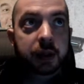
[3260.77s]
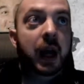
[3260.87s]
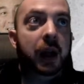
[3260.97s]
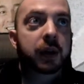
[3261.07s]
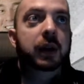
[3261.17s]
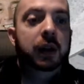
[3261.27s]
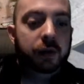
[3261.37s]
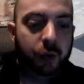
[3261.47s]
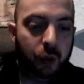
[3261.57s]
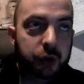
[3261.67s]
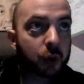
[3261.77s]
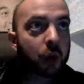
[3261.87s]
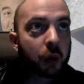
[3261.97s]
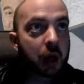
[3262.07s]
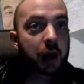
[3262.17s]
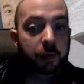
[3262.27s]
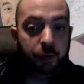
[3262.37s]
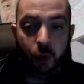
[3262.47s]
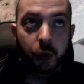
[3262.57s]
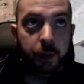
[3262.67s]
done for the